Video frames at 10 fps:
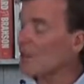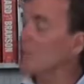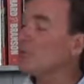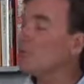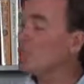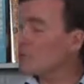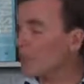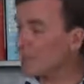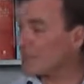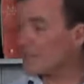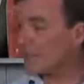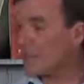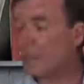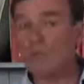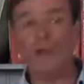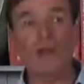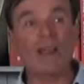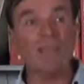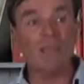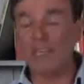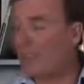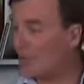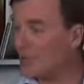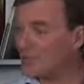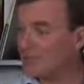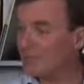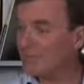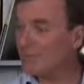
doing newsletters and sending them, creating videos,